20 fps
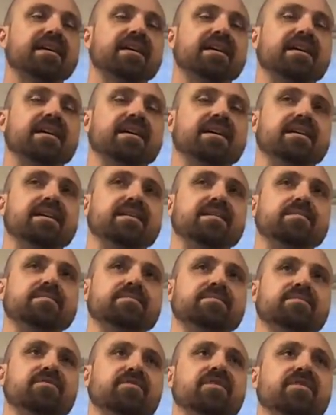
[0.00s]

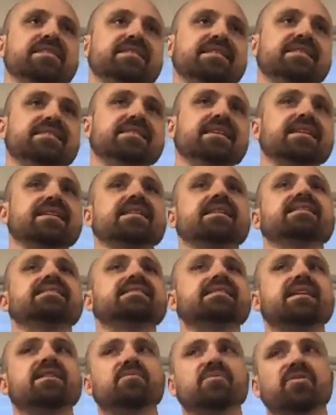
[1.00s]
For instance, like let's
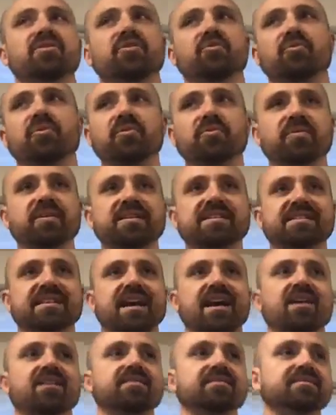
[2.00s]
say we're 3 weeks
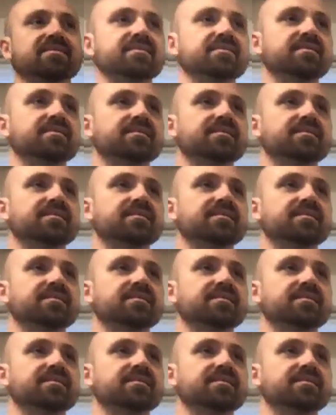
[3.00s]
out